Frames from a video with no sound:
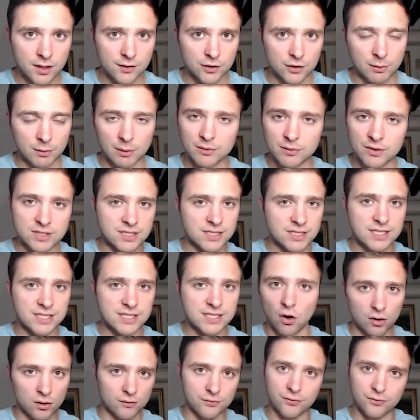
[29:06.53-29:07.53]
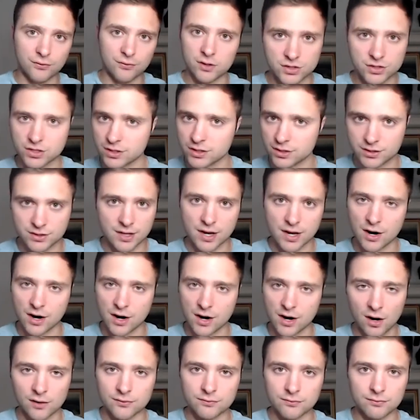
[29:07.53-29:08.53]
You'll be able to see all the functions
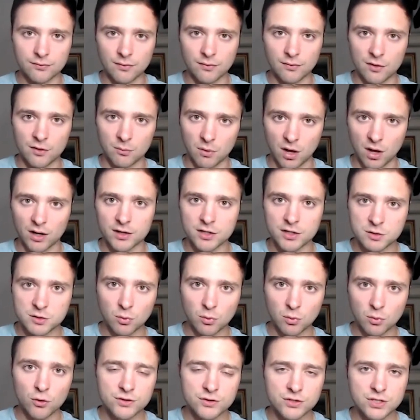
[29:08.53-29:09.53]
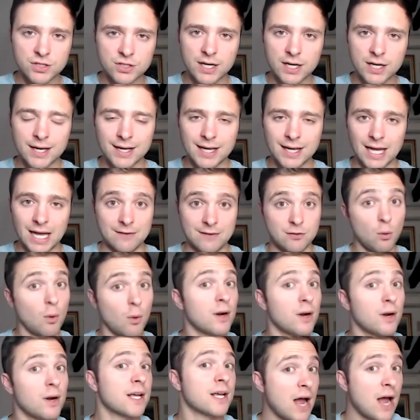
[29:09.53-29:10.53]
there on the block explorers. If you
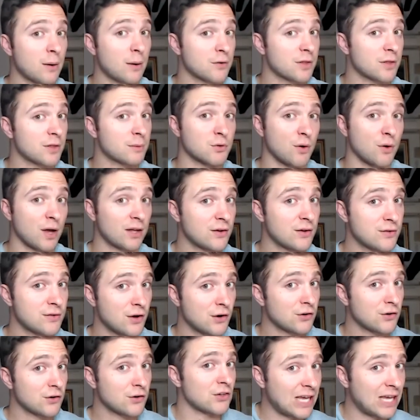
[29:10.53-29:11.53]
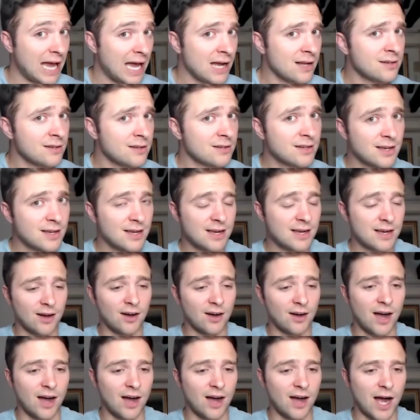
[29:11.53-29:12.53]
want to interact with them directly there, you can.
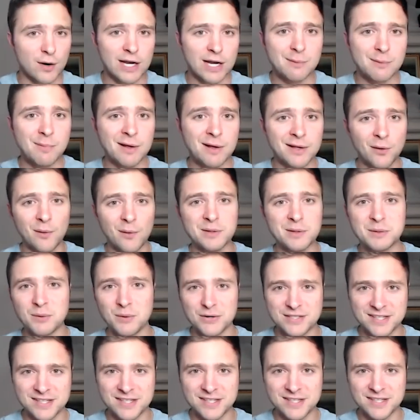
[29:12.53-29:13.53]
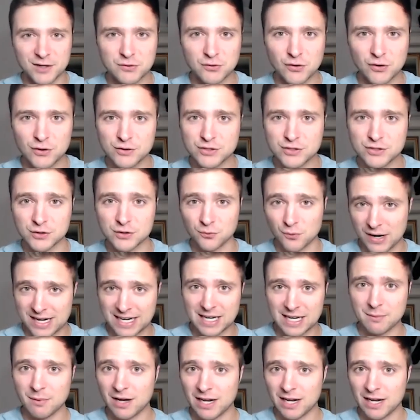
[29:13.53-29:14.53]
I'd recommend going to our docs first and
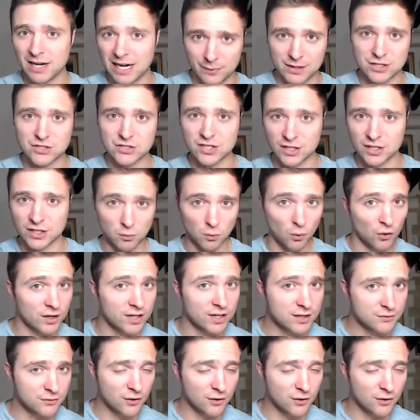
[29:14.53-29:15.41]
reading about how each thing's working